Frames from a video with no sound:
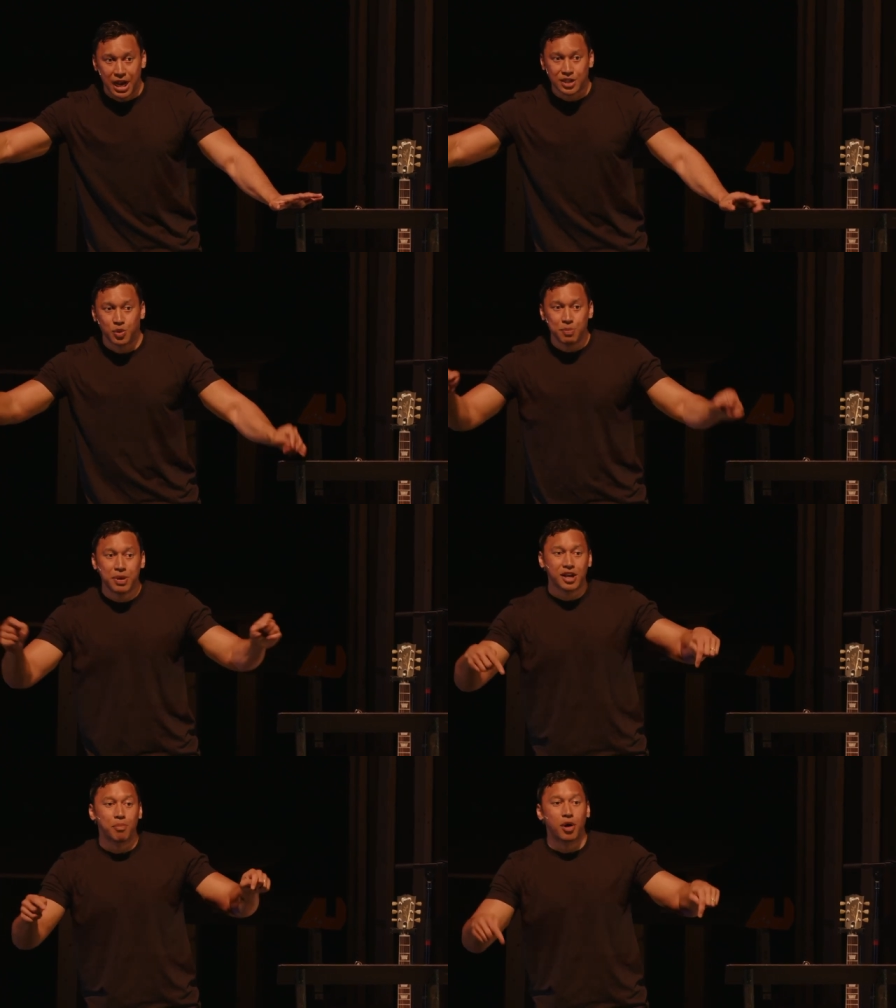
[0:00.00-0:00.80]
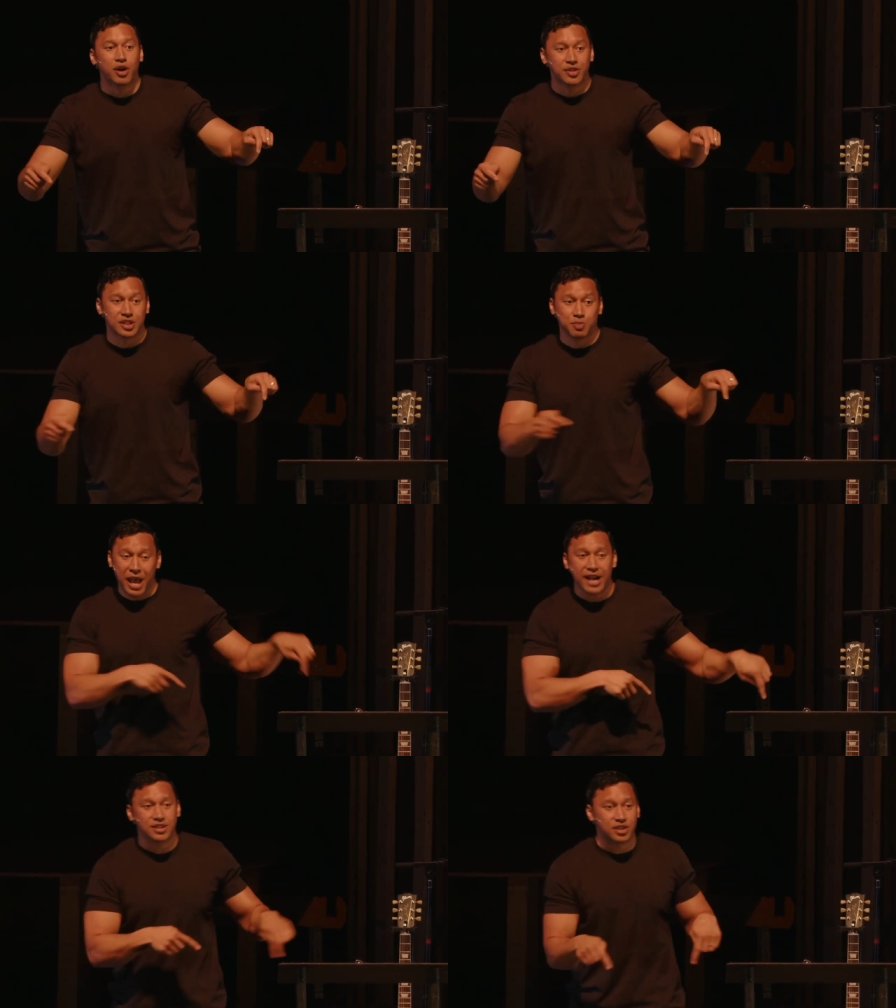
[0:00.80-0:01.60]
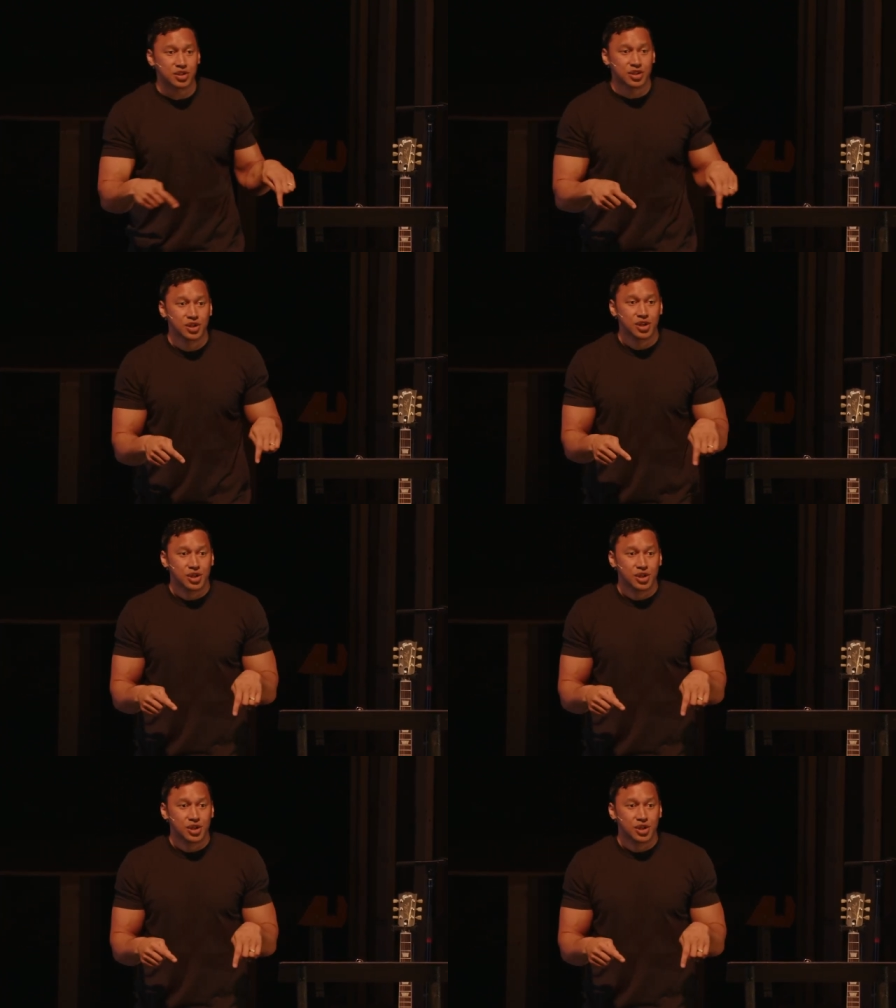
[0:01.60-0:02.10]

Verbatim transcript: As we pick apart this passage,